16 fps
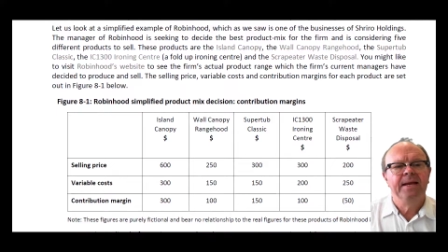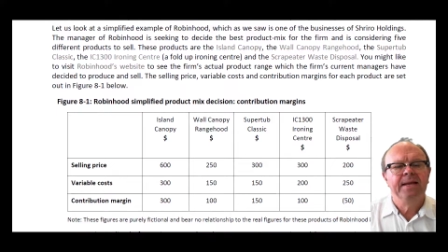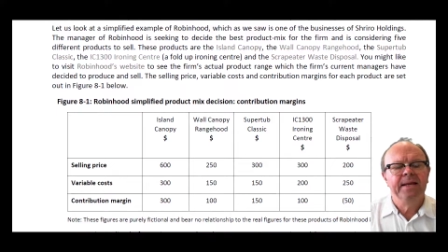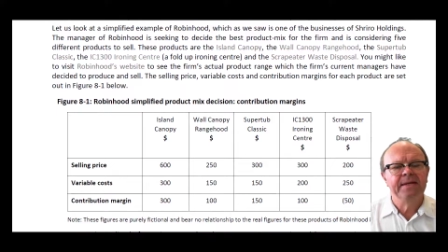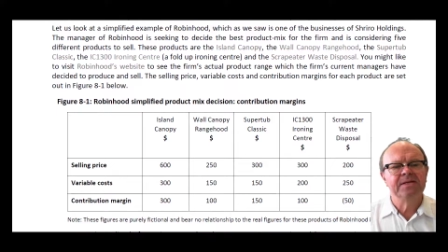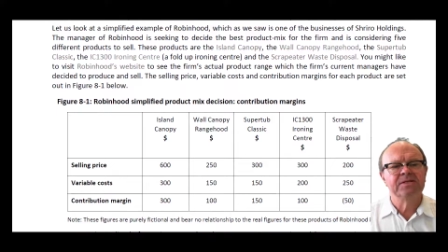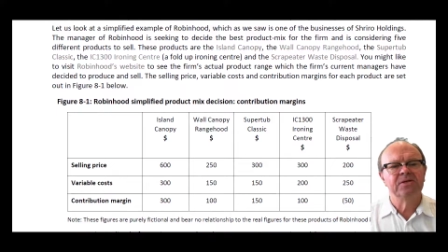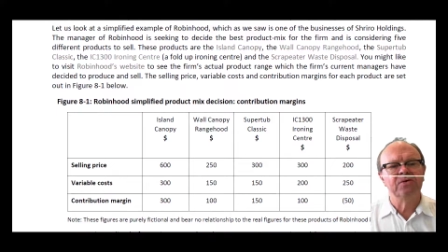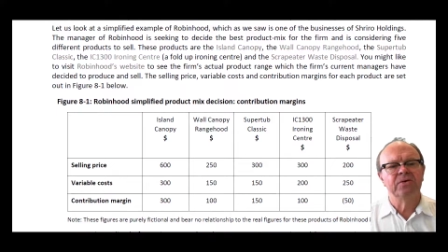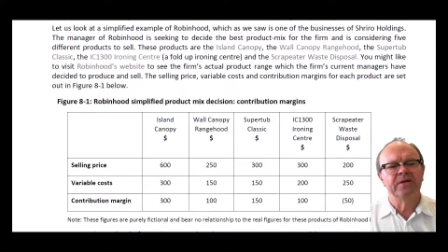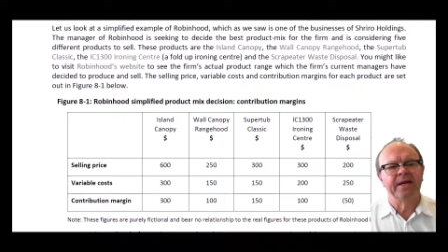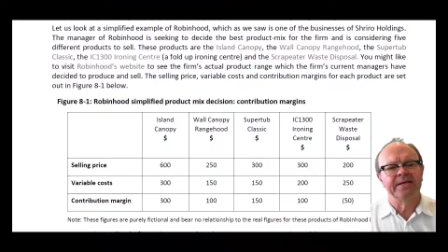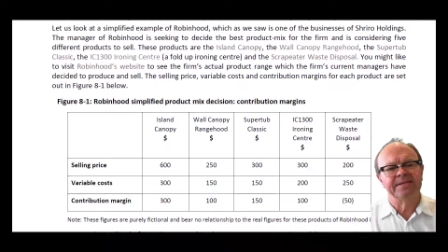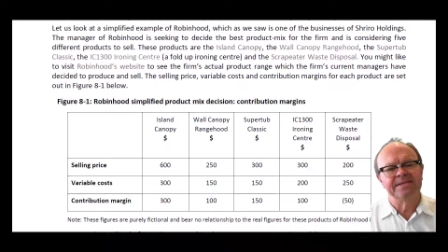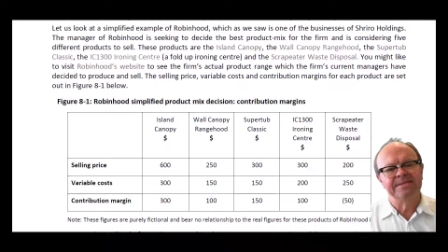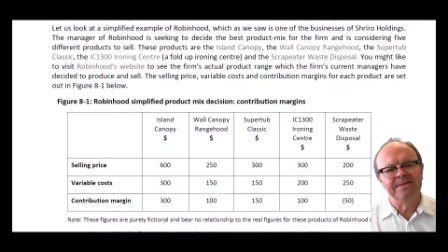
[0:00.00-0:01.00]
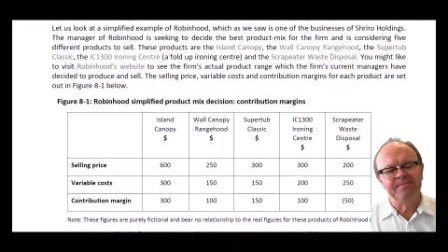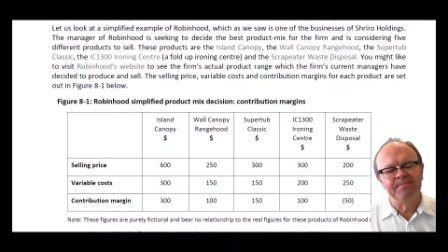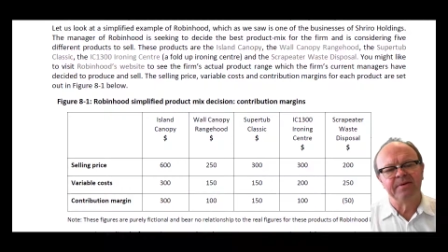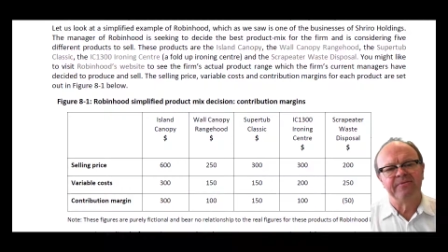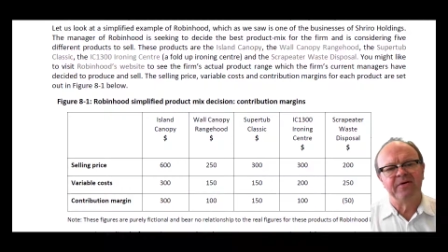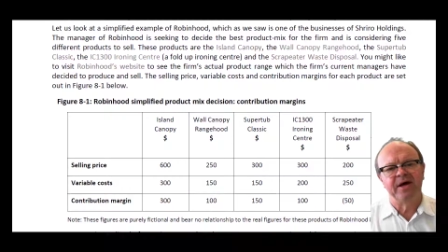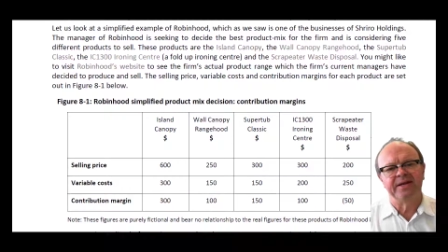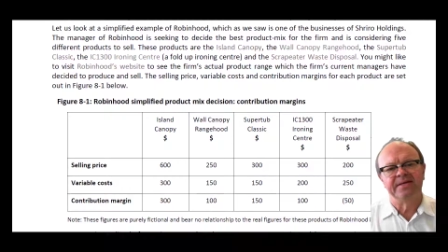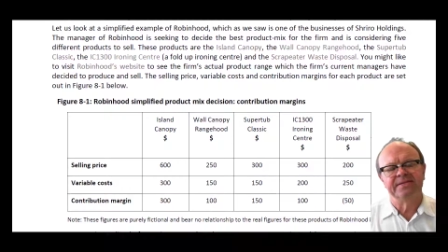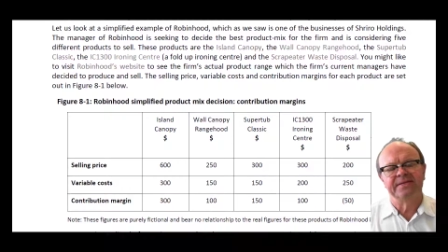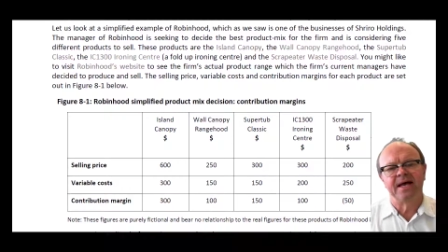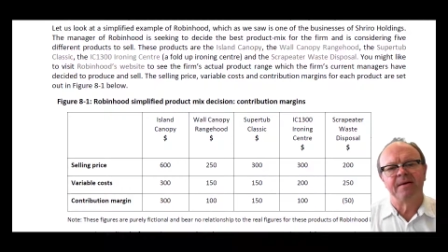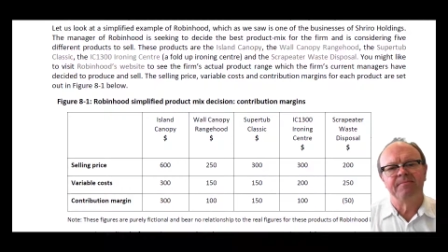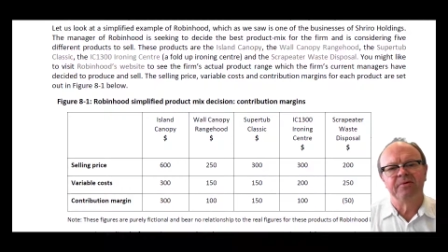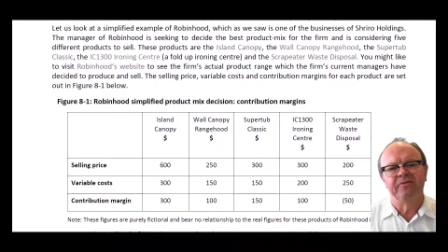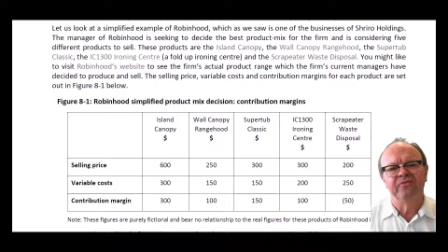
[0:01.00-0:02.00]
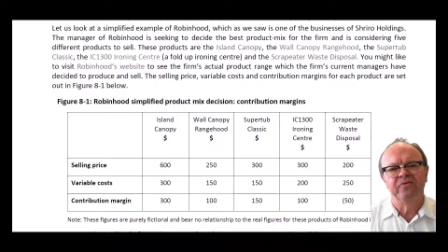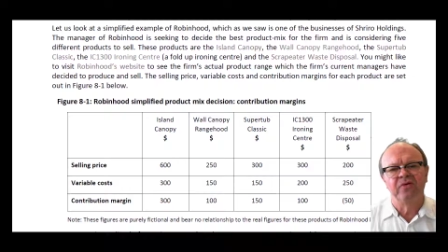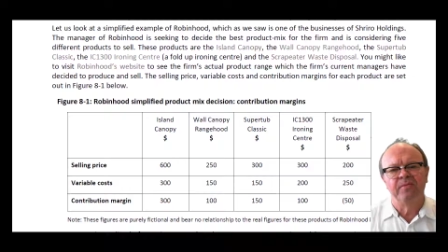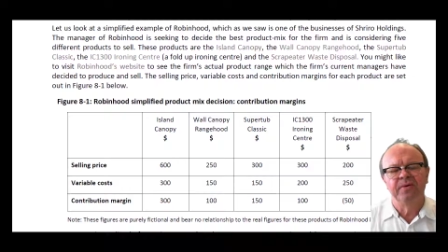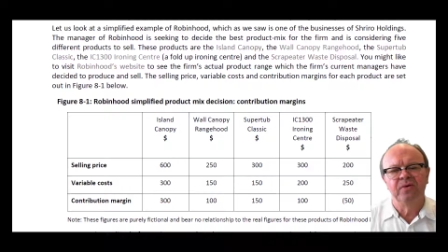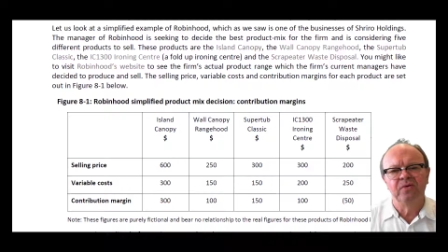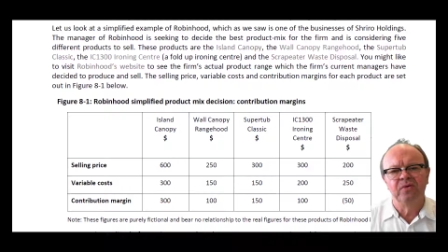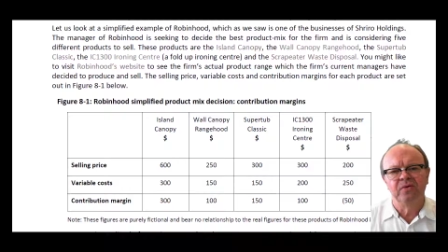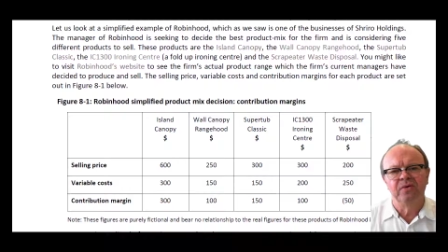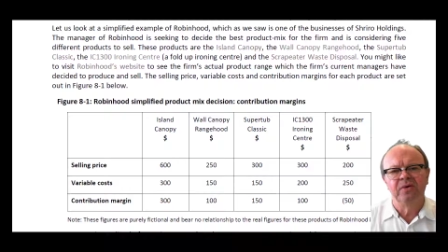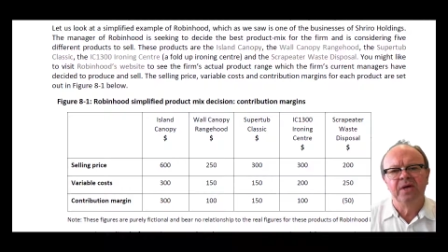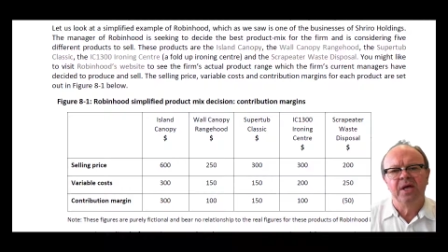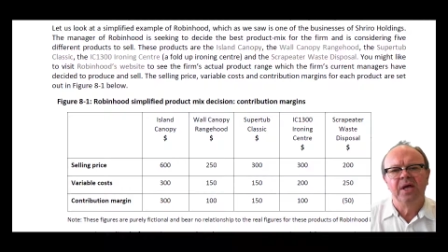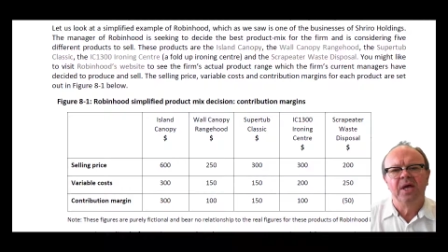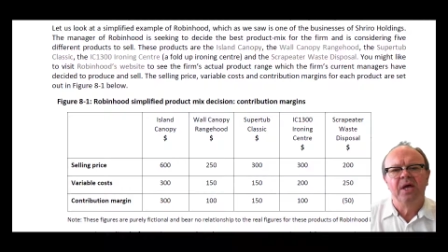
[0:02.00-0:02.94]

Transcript: Let us look at a simplified example of Robin Hood,